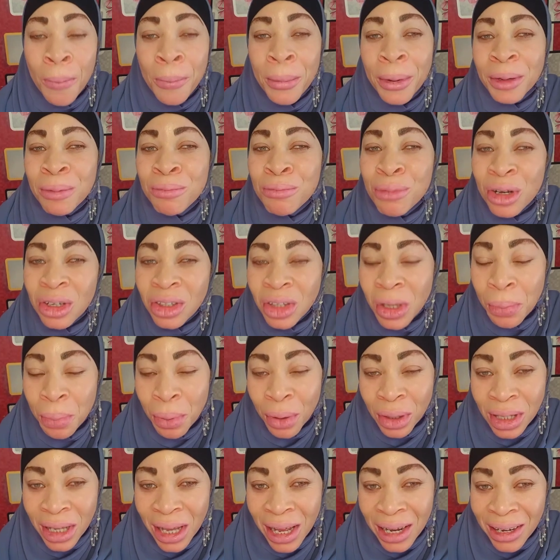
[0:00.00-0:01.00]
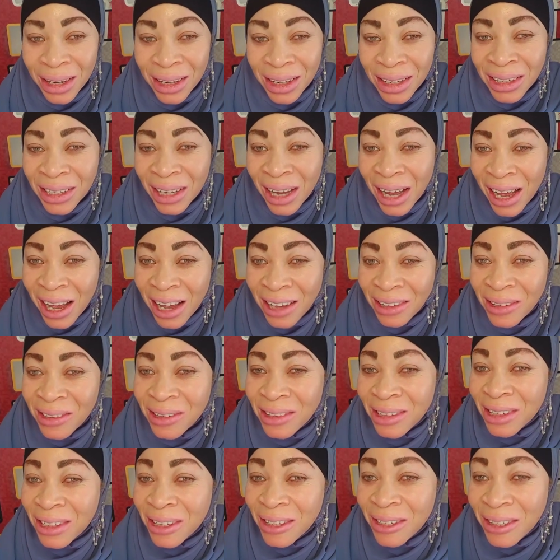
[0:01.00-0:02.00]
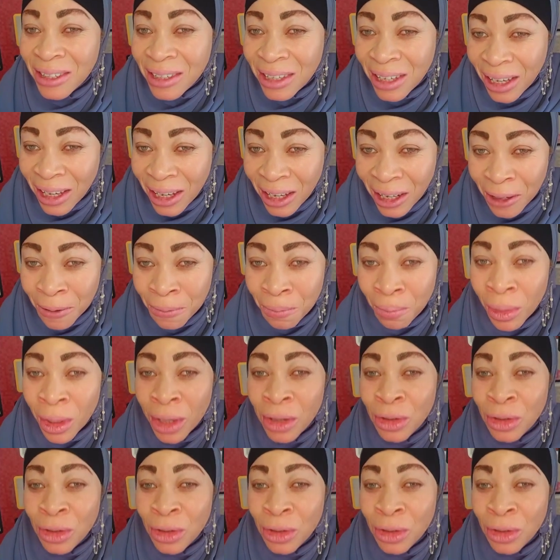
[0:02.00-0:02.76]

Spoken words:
but most importantly, it has the cysteine.